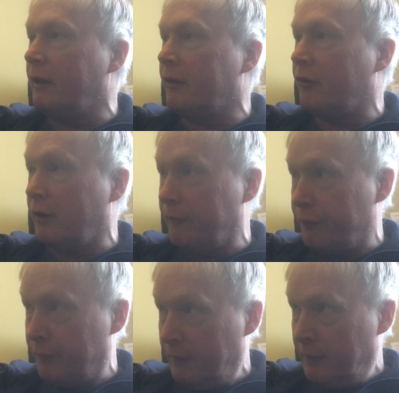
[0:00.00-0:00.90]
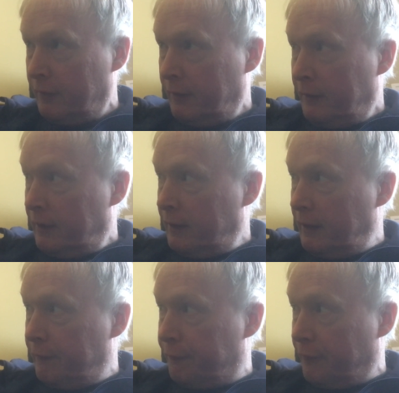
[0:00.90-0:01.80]
and see if
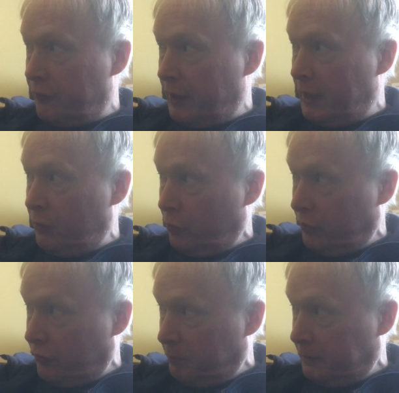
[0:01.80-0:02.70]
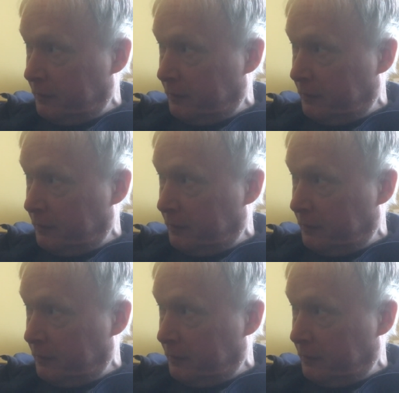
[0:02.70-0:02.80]
there's any noticeable